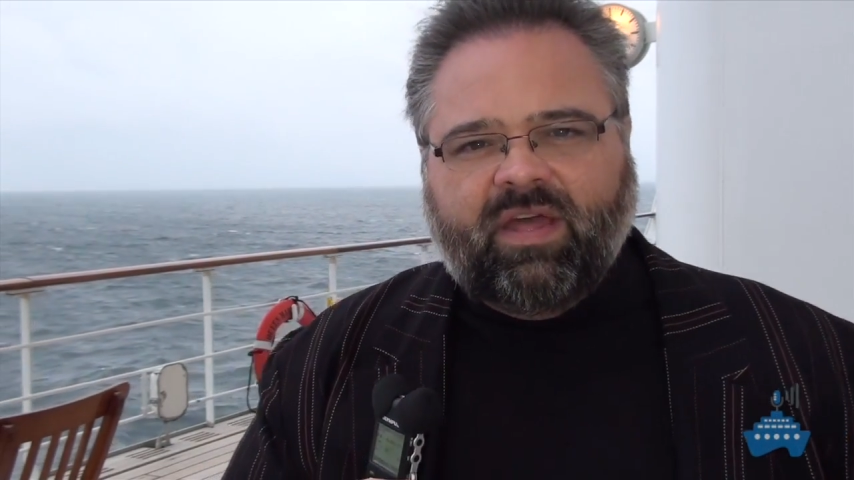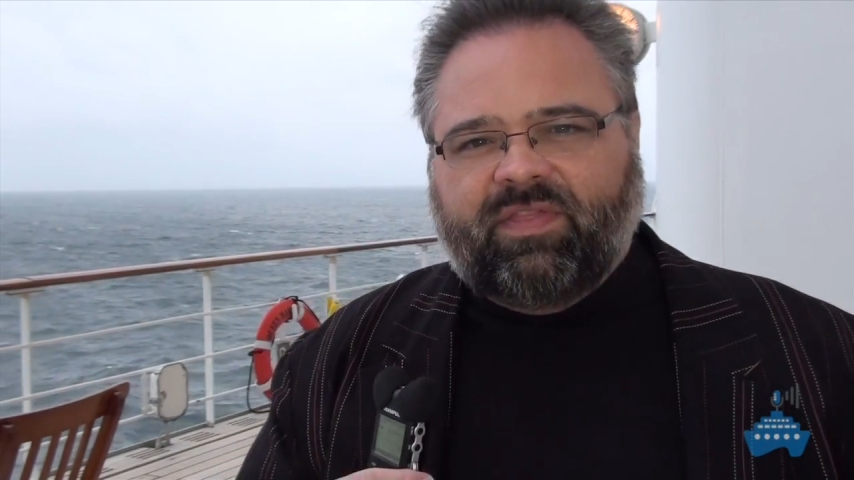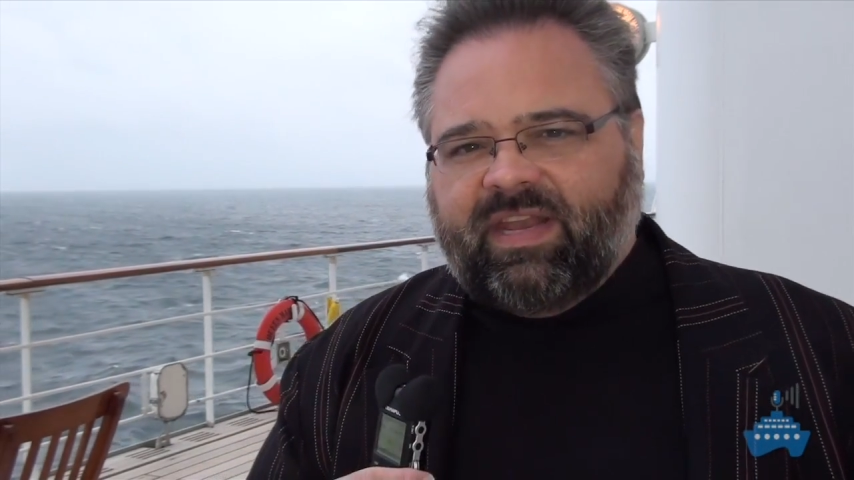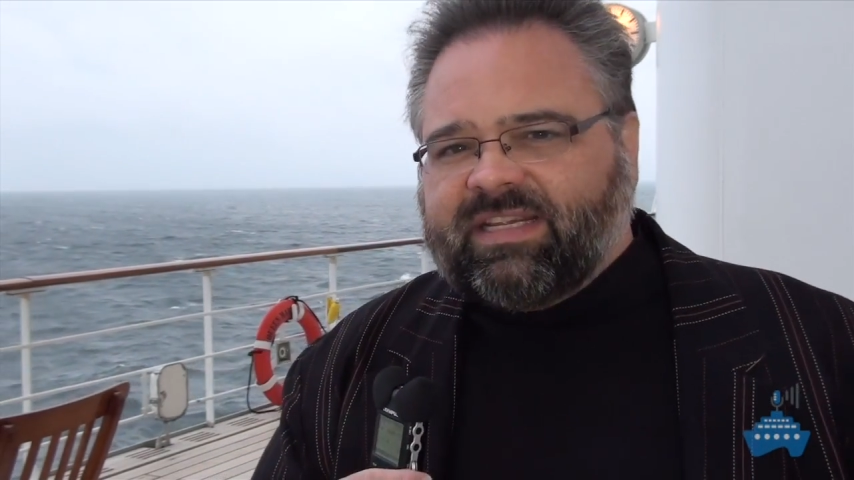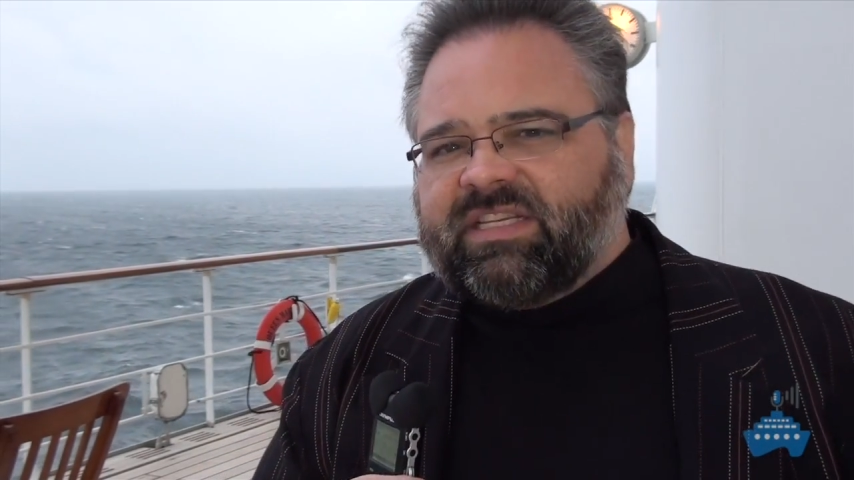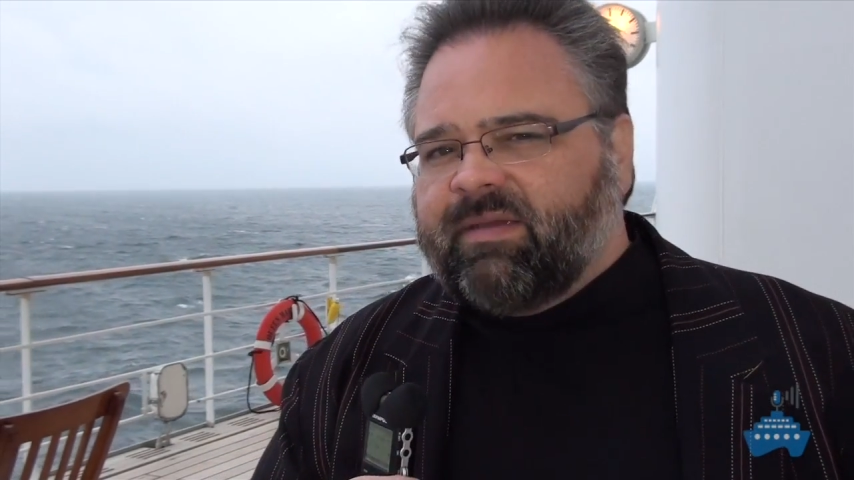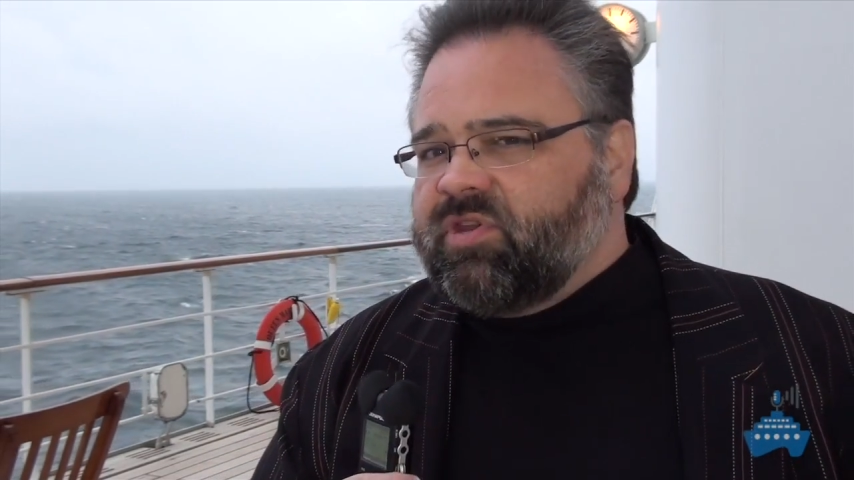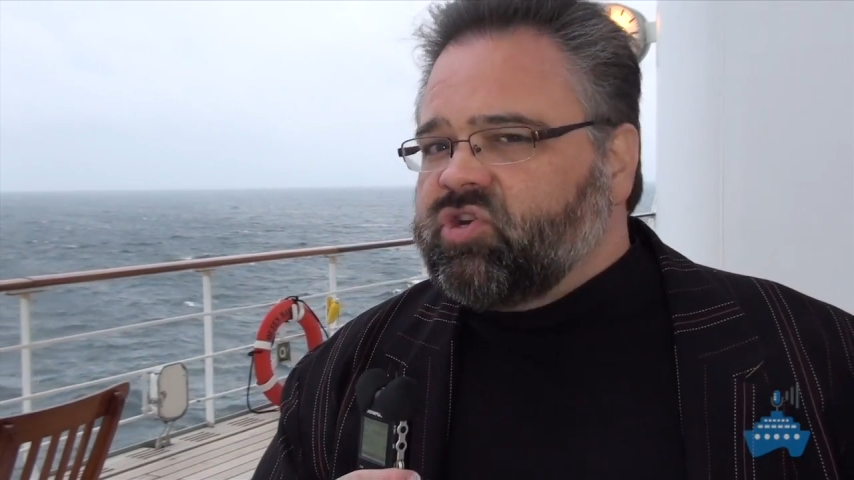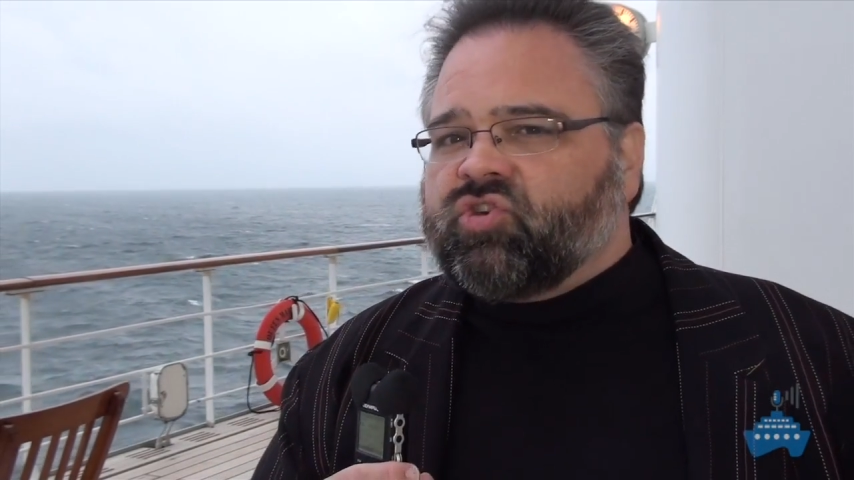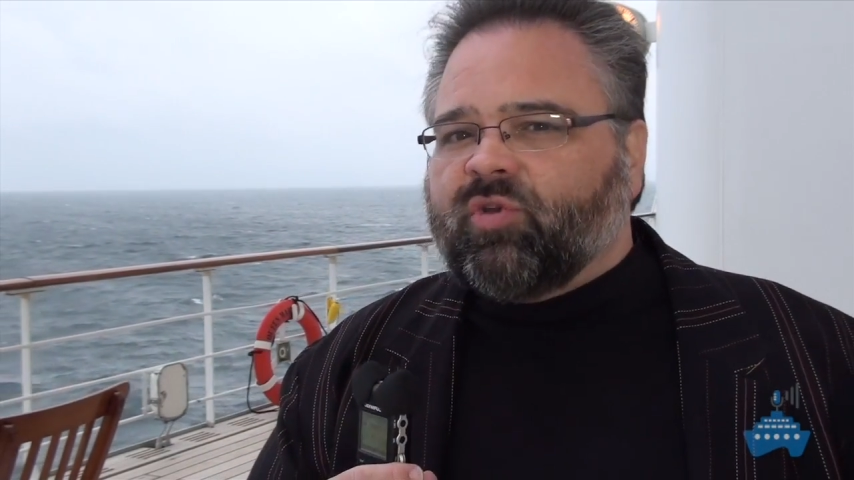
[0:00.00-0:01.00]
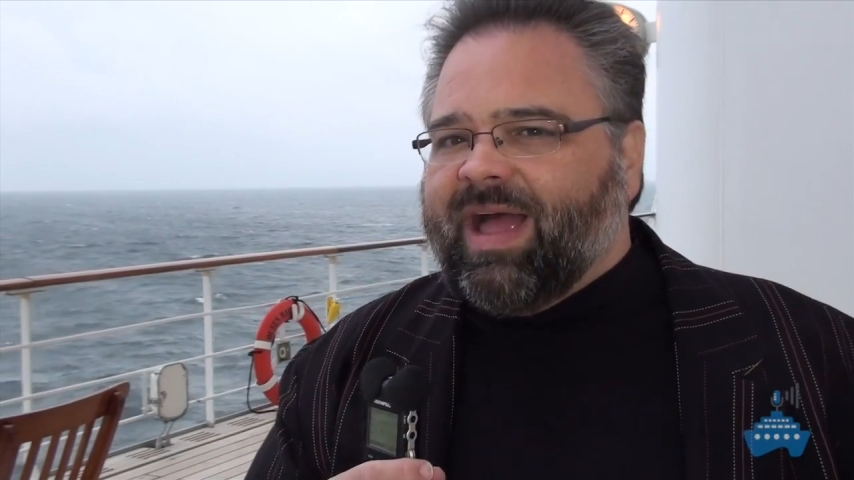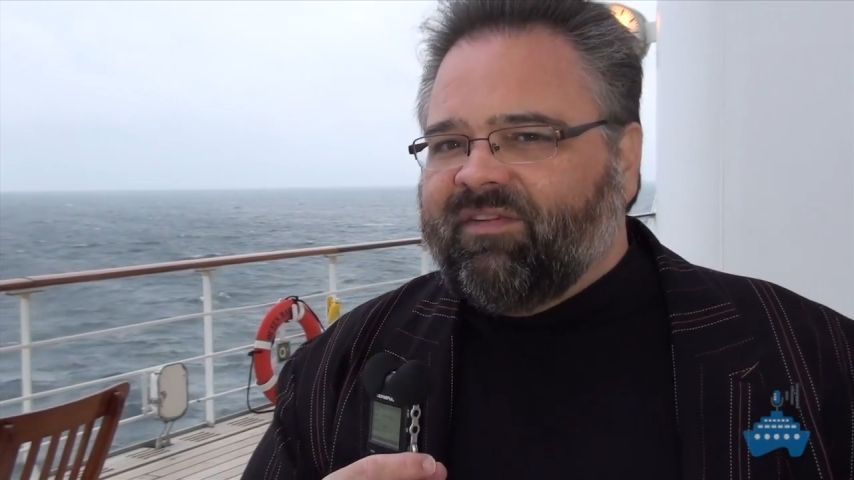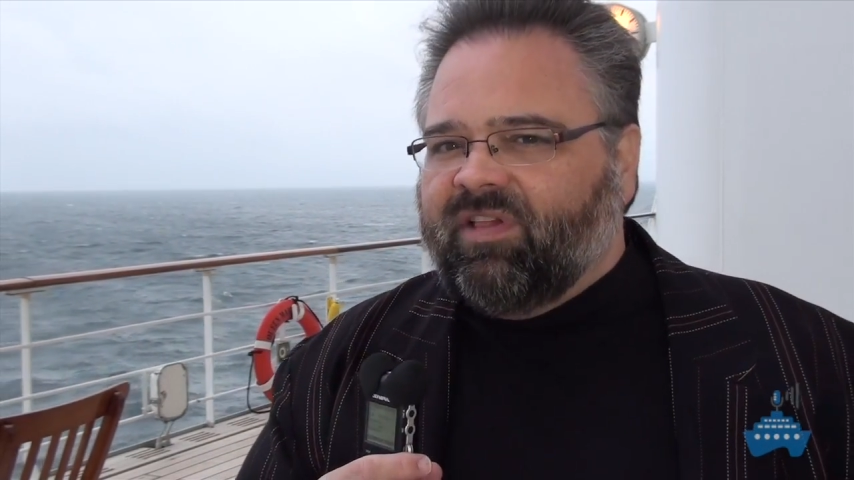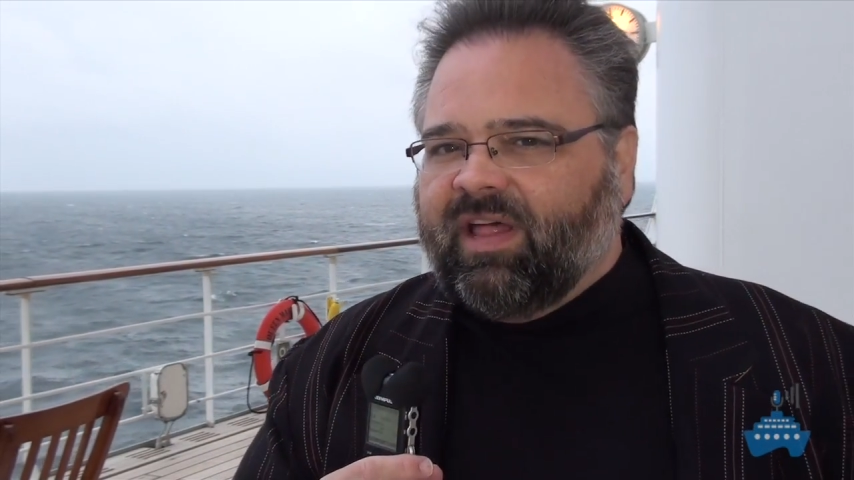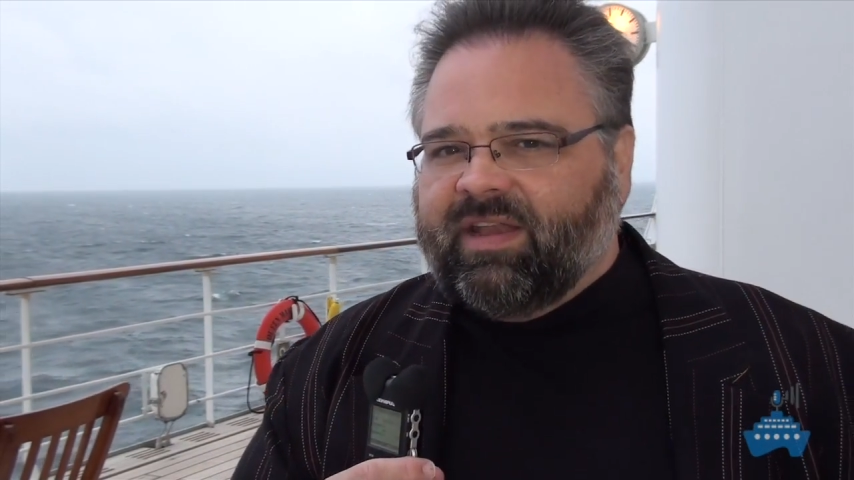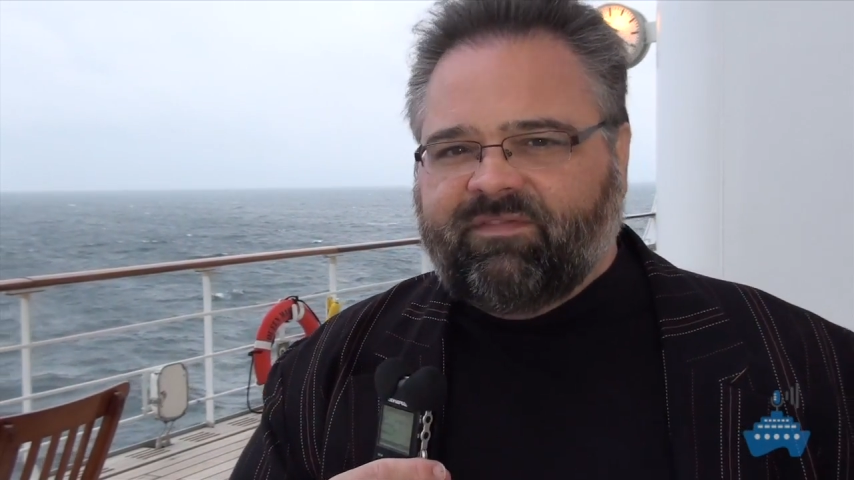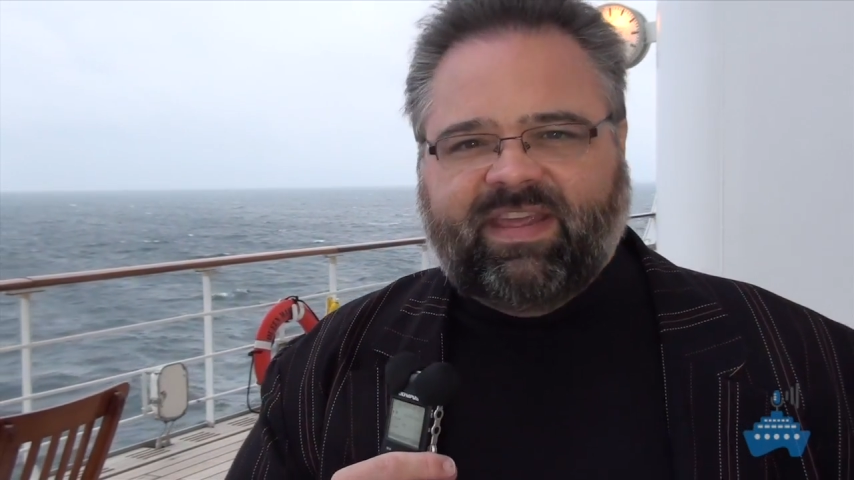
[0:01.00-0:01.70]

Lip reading: The next time you travel on a